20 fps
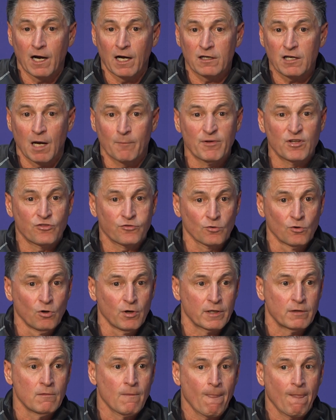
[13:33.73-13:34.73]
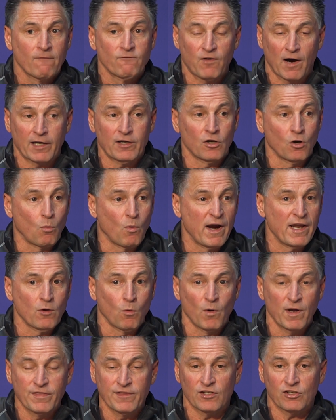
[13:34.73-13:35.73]
coming through and finding a way to
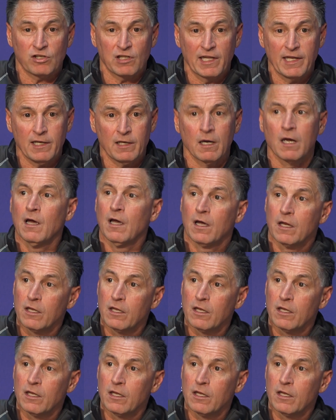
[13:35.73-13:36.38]
win this league,